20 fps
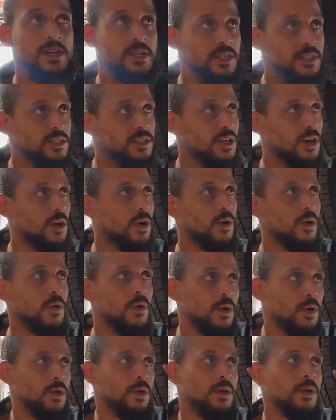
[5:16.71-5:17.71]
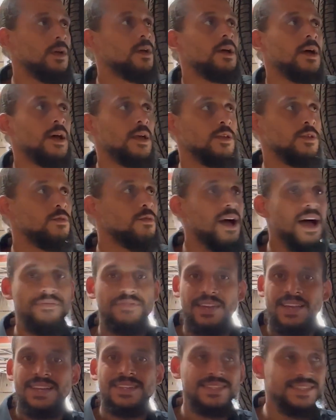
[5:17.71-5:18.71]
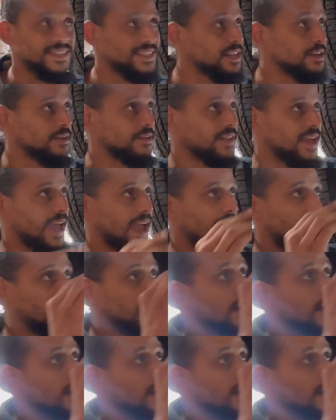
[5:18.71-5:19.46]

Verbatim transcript: So you have to consider that.